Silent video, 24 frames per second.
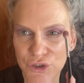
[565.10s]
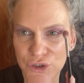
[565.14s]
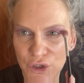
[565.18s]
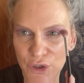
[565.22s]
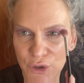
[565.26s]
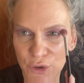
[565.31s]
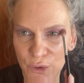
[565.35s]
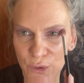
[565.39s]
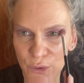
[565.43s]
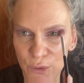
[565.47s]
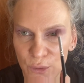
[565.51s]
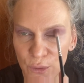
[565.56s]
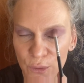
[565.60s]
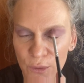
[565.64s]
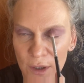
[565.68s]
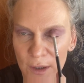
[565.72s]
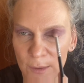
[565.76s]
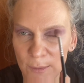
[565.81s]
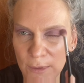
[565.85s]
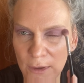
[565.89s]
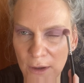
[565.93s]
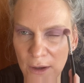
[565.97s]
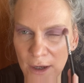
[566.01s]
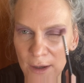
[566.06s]
to
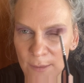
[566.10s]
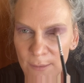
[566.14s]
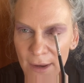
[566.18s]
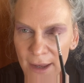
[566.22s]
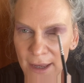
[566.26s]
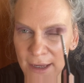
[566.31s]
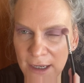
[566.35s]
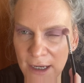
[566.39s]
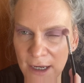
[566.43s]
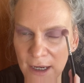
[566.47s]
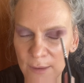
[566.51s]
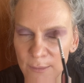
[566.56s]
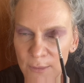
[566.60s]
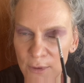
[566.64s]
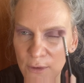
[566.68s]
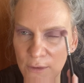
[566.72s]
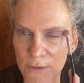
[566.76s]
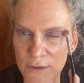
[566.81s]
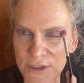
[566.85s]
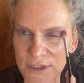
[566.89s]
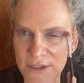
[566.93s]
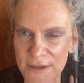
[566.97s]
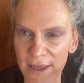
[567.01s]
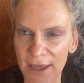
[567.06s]
apply makeup
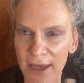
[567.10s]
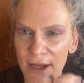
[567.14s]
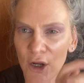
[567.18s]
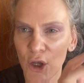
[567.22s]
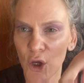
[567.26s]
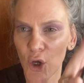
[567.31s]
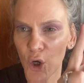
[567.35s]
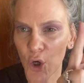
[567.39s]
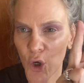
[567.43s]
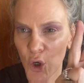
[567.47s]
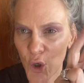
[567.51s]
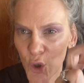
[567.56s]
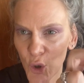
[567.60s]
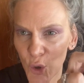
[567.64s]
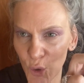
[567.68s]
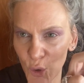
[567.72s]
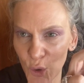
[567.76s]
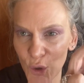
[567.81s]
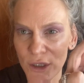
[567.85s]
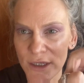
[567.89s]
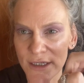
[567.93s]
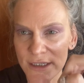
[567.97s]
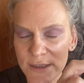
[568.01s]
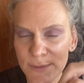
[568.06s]
onto that
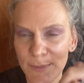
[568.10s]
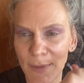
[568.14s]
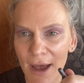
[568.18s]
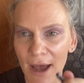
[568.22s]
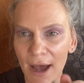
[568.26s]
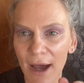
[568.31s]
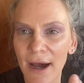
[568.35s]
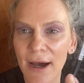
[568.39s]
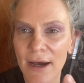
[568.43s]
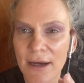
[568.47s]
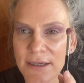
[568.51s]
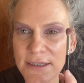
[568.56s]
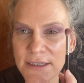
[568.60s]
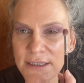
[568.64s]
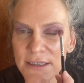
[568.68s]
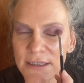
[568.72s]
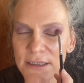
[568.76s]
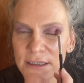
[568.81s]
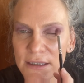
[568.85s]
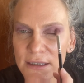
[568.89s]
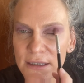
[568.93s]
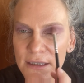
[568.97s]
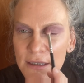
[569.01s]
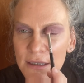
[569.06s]
hooded part,
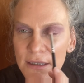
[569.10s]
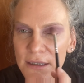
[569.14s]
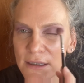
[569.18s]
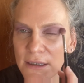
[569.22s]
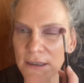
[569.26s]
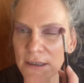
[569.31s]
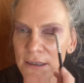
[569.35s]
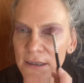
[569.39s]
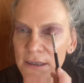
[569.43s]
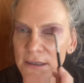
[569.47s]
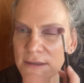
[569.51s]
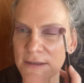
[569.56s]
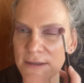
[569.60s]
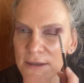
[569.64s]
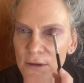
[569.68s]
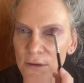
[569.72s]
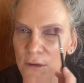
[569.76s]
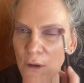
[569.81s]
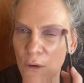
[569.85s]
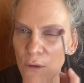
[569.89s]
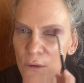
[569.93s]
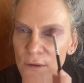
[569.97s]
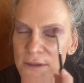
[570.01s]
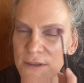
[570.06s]
so
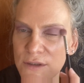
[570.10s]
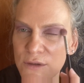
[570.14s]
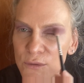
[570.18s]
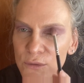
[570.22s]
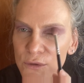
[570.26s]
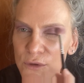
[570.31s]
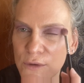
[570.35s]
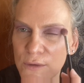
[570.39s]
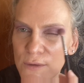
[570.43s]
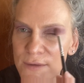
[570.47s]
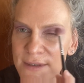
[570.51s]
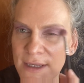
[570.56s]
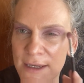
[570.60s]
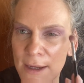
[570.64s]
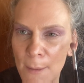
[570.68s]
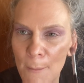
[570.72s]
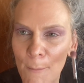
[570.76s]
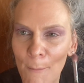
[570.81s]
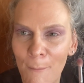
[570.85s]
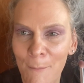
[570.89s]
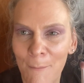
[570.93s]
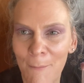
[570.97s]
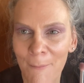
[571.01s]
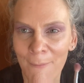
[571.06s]
long as you're
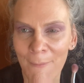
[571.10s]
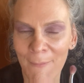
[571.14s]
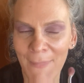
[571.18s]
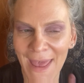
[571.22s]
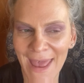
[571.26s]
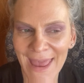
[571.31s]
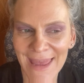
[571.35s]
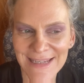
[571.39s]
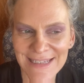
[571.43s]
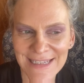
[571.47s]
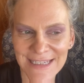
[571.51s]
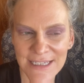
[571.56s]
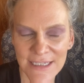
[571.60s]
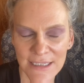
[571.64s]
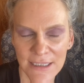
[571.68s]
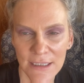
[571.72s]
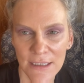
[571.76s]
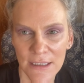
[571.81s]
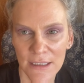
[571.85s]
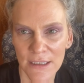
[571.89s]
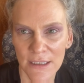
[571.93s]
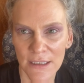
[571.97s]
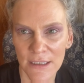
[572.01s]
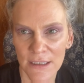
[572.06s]
using matte
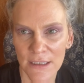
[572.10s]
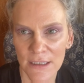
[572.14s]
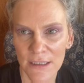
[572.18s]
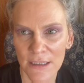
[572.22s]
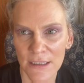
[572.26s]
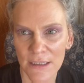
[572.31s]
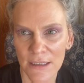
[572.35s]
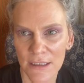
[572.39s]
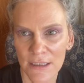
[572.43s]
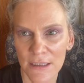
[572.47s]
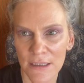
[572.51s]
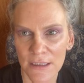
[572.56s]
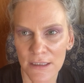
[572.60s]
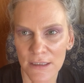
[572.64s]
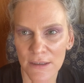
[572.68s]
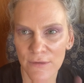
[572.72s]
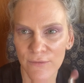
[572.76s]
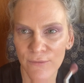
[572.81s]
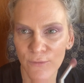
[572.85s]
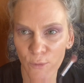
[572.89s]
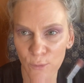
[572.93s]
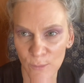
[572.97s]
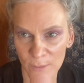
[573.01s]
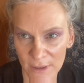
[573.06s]

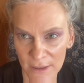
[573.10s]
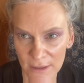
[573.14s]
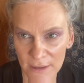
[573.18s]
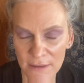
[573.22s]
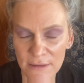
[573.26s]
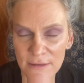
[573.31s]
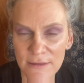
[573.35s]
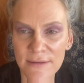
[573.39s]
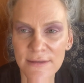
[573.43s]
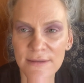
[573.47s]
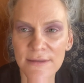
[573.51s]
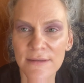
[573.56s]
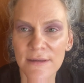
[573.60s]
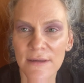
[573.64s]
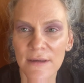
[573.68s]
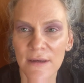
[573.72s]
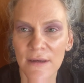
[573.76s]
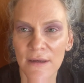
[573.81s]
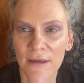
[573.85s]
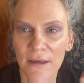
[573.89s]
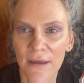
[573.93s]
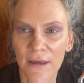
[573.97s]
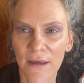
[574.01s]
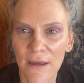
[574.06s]
formulas
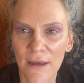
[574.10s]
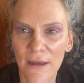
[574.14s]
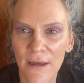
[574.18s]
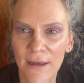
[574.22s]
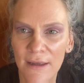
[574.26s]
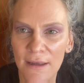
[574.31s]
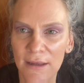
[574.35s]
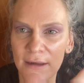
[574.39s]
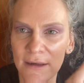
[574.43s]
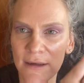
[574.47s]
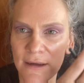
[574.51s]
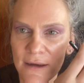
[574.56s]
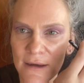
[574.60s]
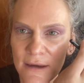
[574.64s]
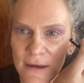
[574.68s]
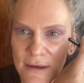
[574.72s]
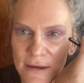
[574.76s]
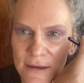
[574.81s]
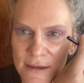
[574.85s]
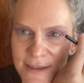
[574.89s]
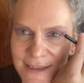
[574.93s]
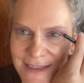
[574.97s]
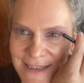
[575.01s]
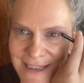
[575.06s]
in
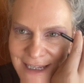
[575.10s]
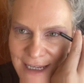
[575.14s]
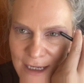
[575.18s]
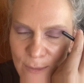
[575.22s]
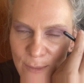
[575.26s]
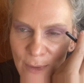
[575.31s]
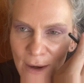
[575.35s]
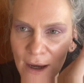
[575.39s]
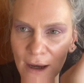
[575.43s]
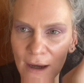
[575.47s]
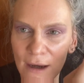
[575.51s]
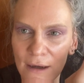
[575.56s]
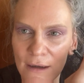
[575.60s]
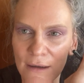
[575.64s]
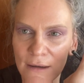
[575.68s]
deeper